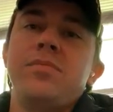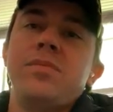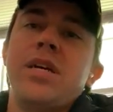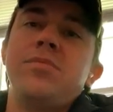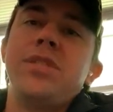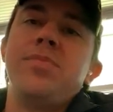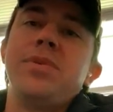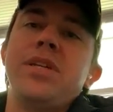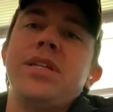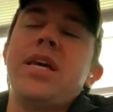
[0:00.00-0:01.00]
I'm I'm
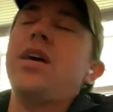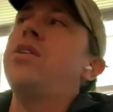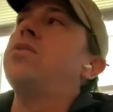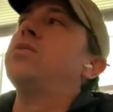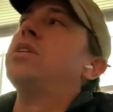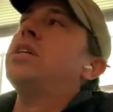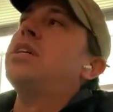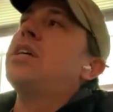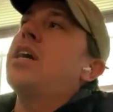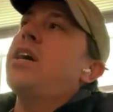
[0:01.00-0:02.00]
typically down
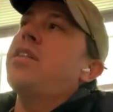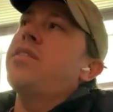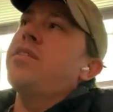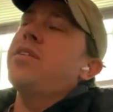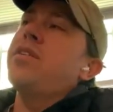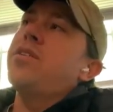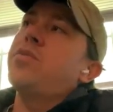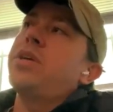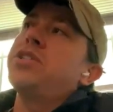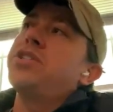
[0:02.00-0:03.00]
at
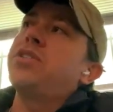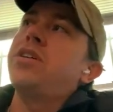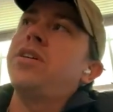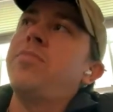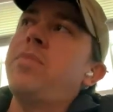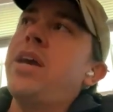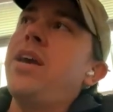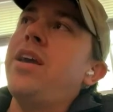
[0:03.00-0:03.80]
the restaurant on